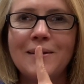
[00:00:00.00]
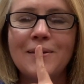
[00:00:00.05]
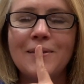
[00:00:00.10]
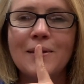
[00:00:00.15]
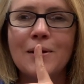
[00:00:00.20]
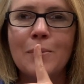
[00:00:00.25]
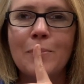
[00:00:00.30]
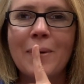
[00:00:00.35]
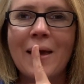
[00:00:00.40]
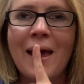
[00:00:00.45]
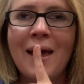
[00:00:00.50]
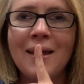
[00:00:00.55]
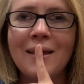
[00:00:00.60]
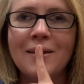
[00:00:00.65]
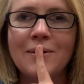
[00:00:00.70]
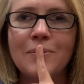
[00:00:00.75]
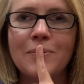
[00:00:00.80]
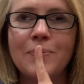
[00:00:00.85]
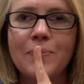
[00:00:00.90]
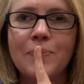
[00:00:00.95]
They're
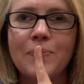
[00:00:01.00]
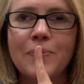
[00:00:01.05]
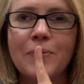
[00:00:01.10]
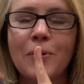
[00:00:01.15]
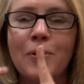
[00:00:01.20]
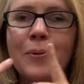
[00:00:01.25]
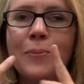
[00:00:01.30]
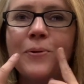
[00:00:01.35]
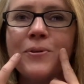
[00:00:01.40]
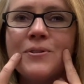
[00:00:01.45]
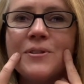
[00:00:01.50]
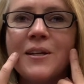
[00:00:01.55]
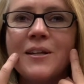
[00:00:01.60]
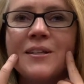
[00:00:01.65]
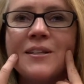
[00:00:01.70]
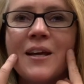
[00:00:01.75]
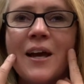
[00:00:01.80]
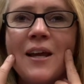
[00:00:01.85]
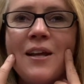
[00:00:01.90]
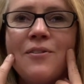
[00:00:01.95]
back, almost like
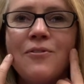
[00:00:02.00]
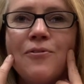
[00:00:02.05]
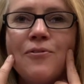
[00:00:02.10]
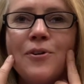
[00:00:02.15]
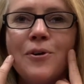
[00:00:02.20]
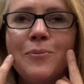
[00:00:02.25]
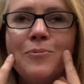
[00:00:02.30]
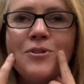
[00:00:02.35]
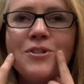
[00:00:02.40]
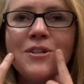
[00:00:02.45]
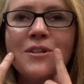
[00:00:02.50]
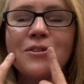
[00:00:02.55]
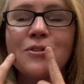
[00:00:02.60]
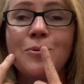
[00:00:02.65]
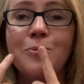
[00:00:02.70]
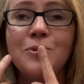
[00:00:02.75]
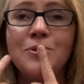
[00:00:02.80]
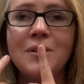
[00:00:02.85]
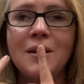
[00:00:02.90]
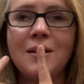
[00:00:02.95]
tight, firm cheeks,
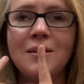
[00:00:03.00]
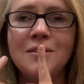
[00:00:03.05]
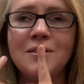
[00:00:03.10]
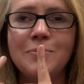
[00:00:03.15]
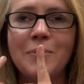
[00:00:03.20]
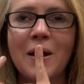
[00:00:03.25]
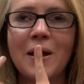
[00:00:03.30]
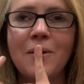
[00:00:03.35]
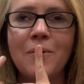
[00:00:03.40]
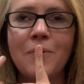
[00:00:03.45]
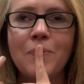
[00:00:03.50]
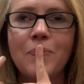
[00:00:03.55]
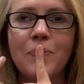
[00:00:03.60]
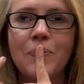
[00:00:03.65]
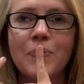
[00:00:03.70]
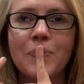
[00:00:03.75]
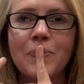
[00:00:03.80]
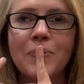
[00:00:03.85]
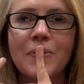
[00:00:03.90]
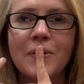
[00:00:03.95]
almost like a smile,
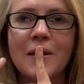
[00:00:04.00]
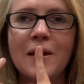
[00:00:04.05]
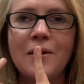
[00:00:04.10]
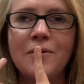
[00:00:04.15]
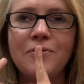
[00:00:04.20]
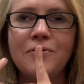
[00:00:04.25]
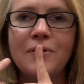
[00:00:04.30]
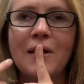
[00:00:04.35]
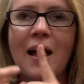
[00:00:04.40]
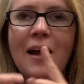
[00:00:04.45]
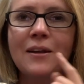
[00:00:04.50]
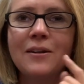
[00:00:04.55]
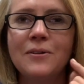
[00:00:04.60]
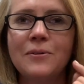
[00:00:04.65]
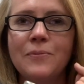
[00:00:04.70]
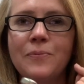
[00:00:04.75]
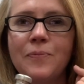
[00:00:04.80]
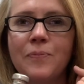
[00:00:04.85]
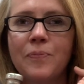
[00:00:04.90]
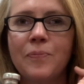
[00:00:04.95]
and flat.
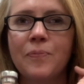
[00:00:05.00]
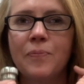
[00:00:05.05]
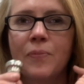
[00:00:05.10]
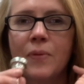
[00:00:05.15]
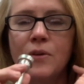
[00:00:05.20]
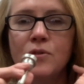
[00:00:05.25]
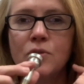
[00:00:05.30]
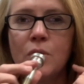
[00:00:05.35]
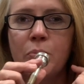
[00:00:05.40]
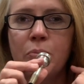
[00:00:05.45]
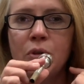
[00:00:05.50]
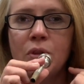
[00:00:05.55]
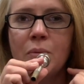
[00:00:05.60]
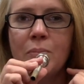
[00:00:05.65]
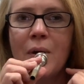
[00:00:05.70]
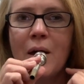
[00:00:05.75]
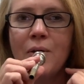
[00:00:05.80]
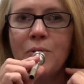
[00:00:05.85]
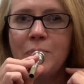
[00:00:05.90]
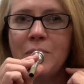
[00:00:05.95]
So I put the
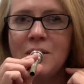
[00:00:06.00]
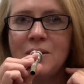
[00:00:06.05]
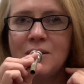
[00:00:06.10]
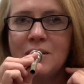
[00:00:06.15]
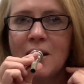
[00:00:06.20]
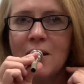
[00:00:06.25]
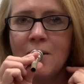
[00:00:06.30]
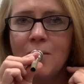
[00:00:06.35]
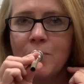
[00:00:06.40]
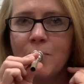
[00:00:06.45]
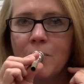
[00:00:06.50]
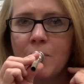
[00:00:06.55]
mouthpiece there,